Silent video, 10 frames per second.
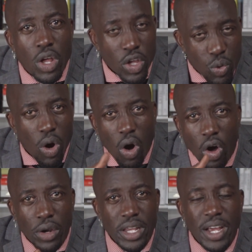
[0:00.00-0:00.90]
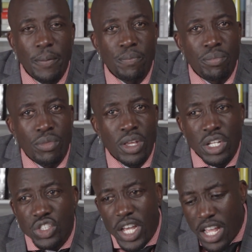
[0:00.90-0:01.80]
you are on, yeah?
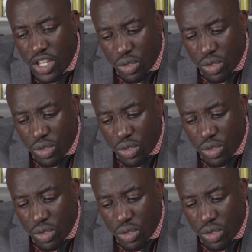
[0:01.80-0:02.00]
Change